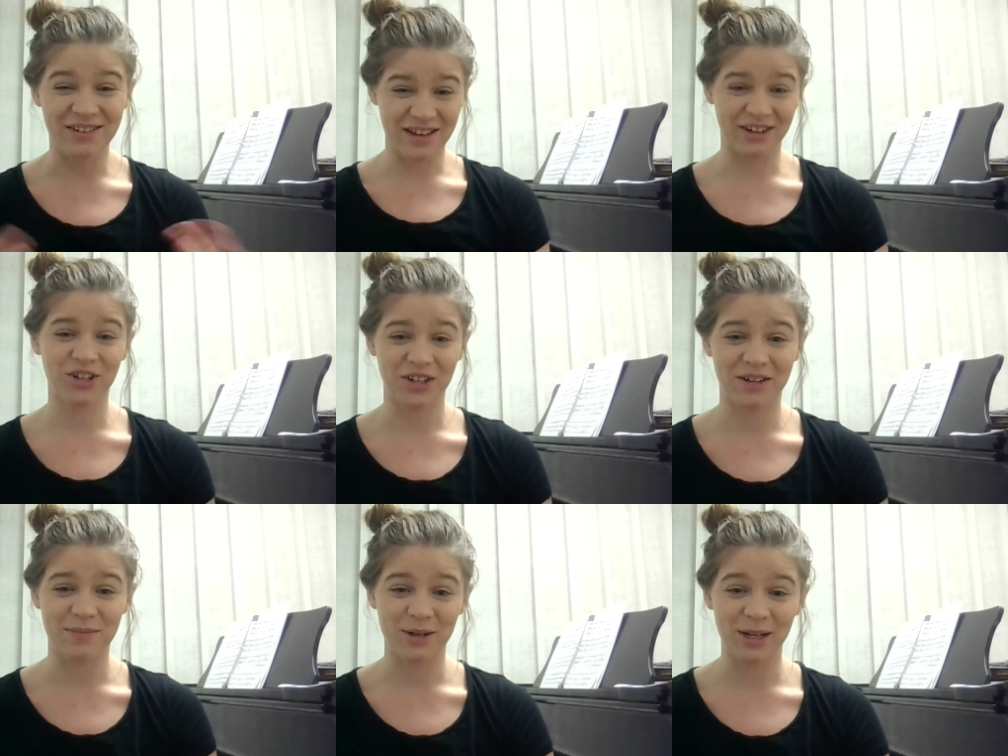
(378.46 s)
and actually
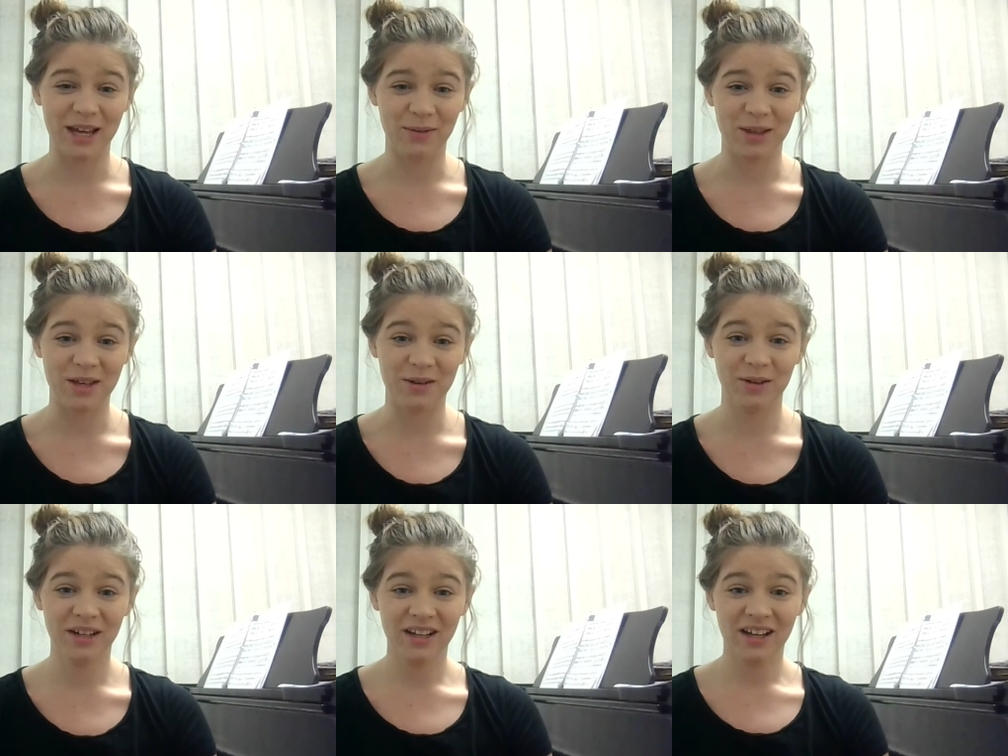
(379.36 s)
communicate with
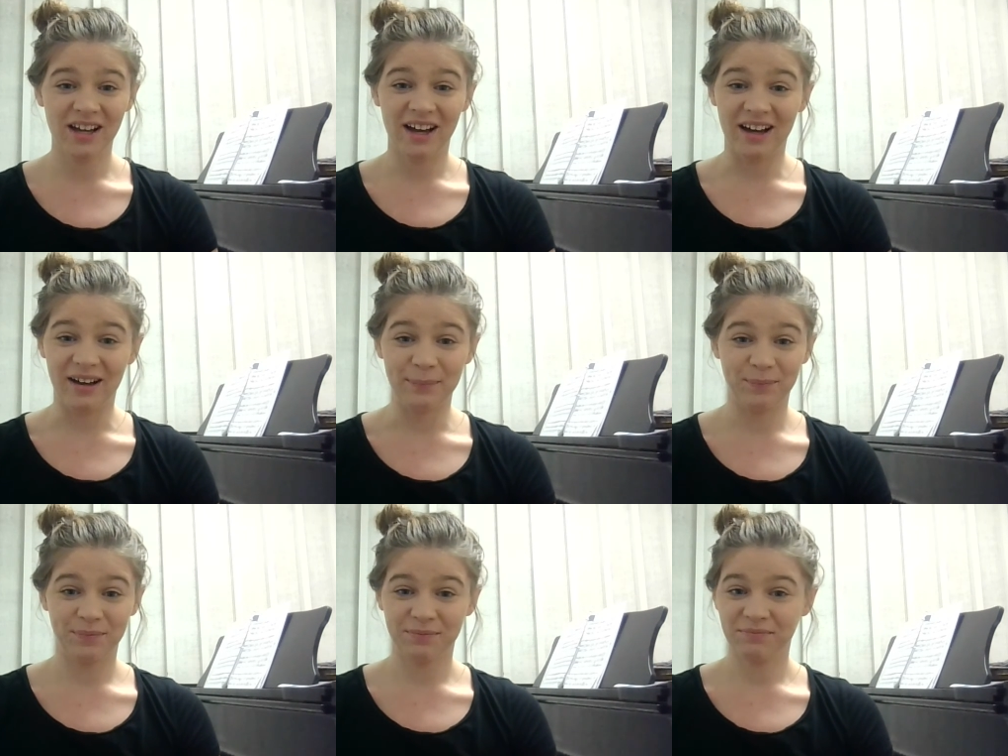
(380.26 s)
you.
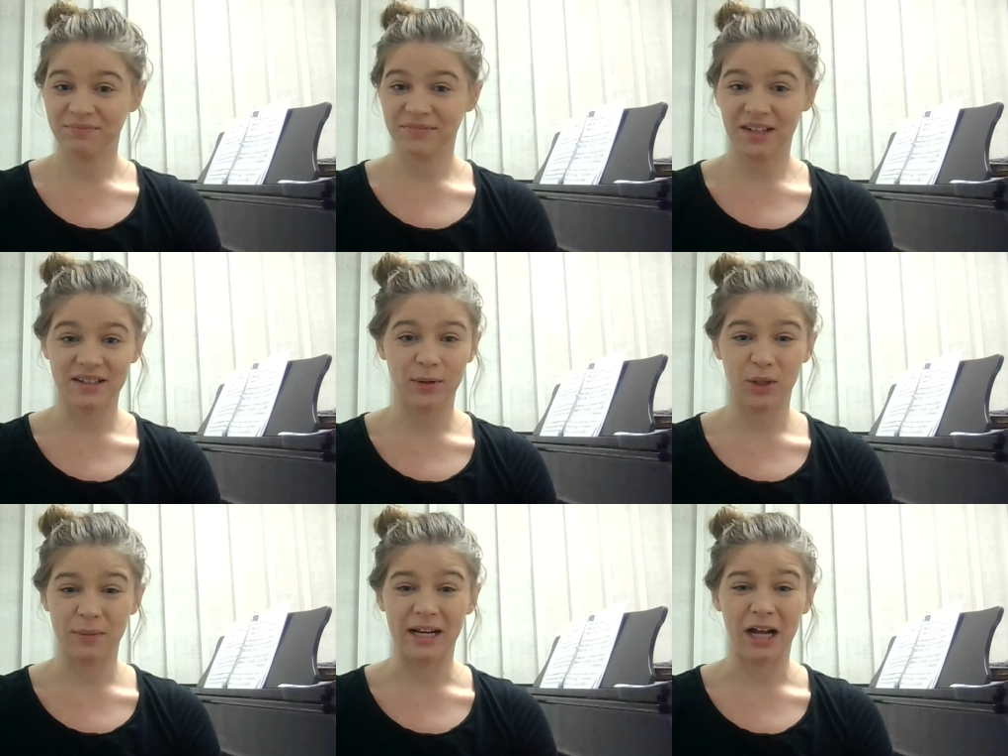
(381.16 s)
Um, because I've
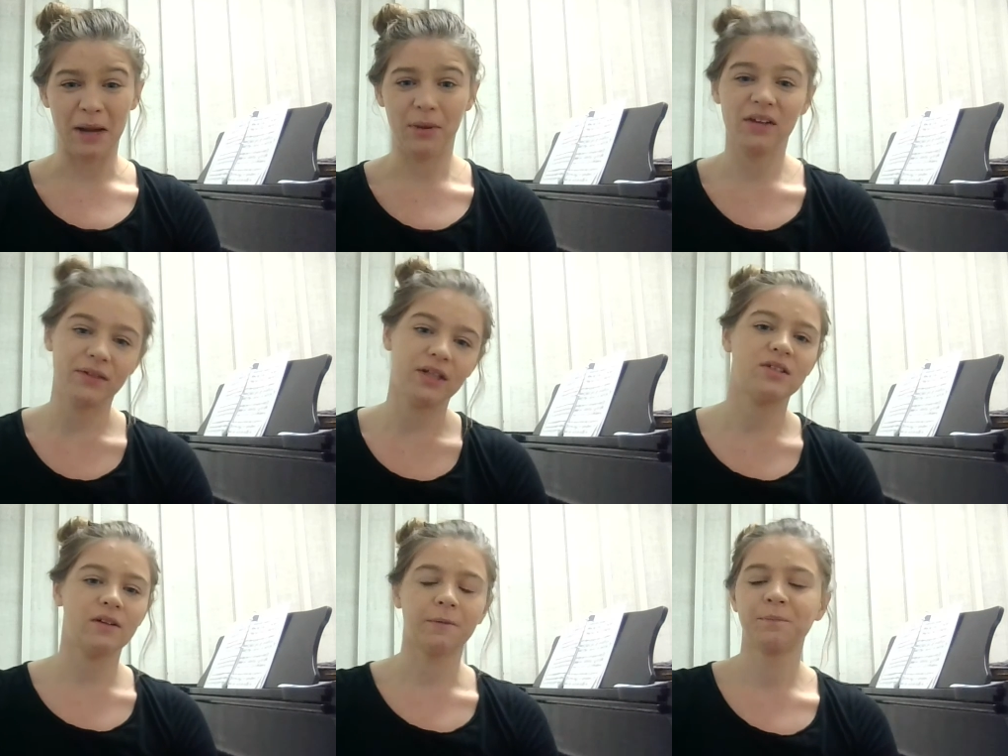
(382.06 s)
only met a couple of you,
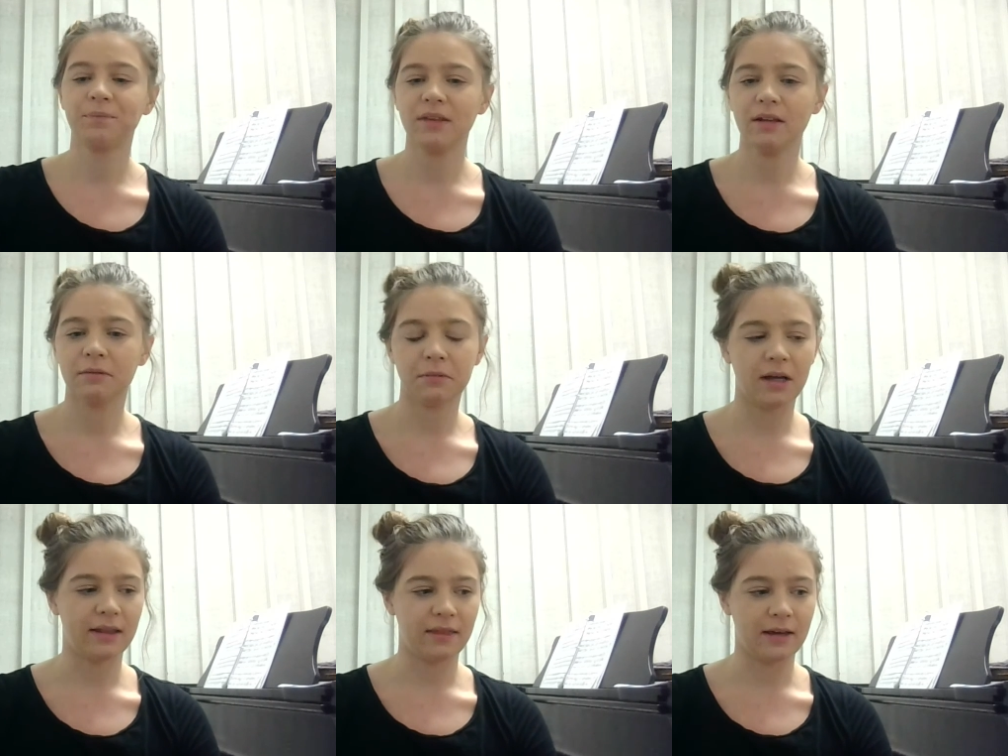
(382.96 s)
so
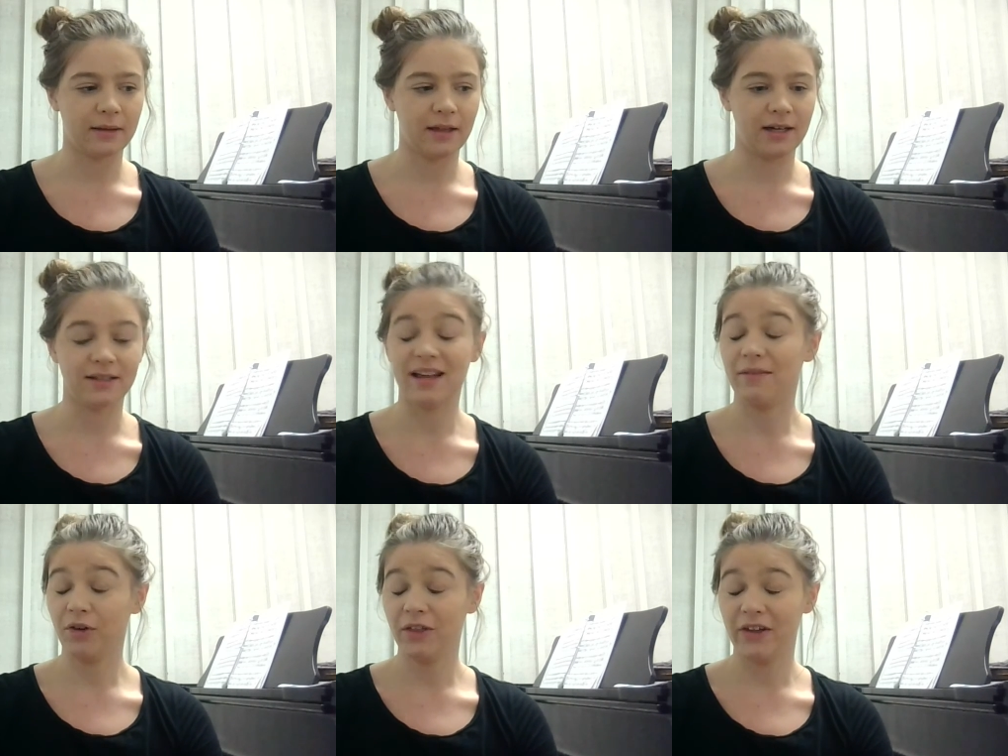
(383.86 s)
I think that is
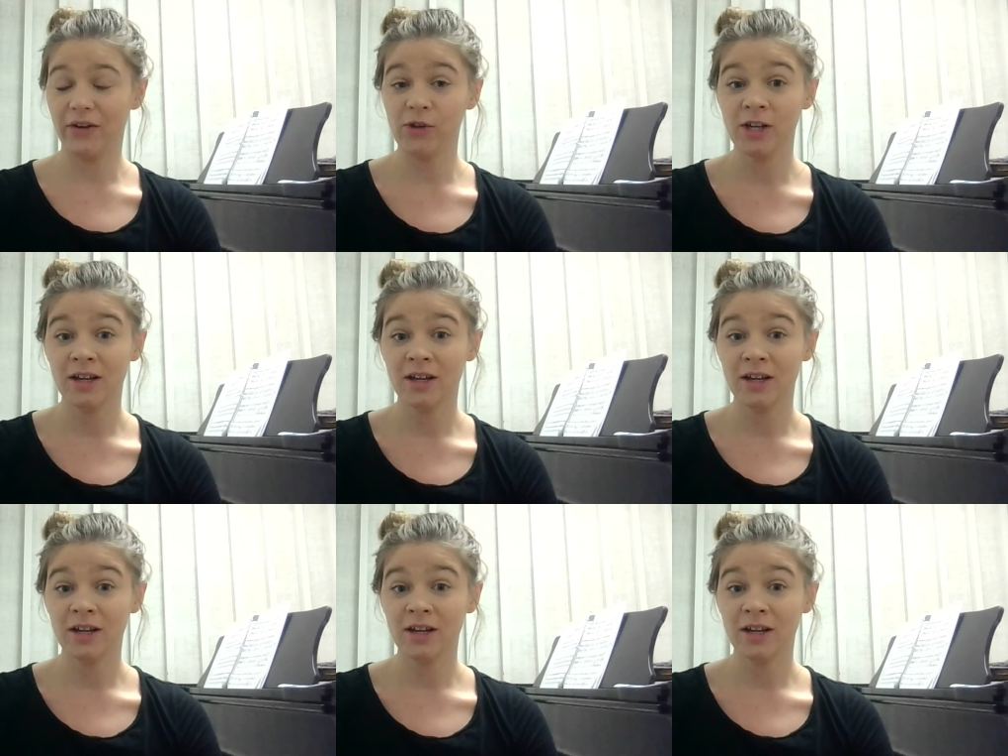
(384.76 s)
everything.